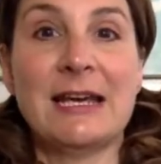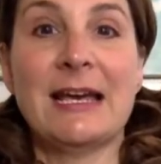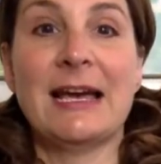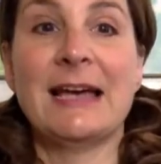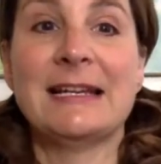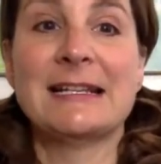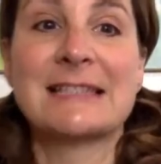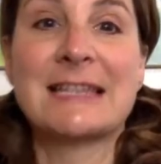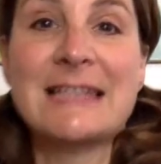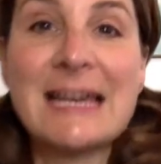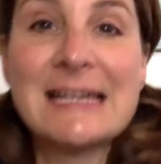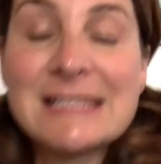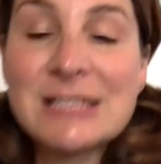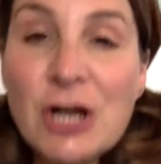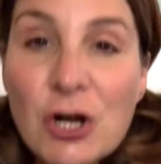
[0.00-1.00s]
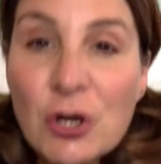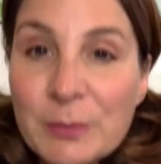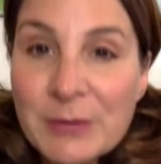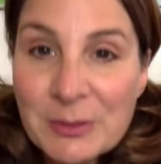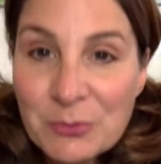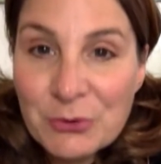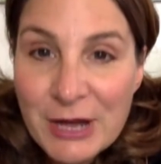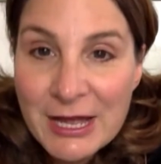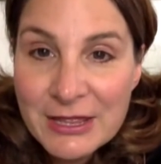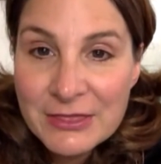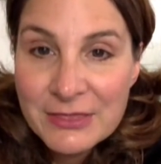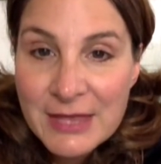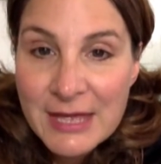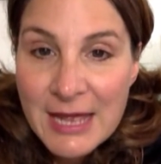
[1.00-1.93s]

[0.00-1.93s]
and it's a nice calming breath.